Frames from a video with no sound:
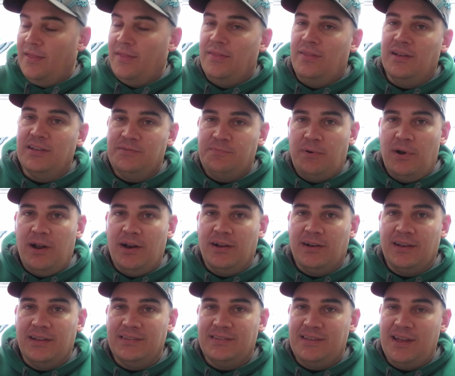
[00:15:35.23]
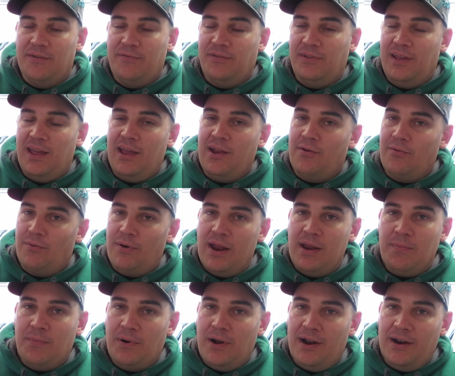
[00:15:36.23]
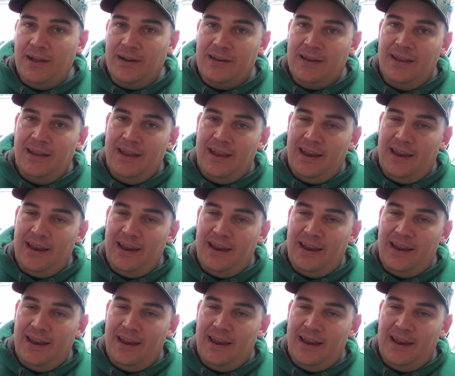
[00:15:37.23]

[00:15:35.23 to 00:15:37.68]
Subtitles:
this product is definitely a great product,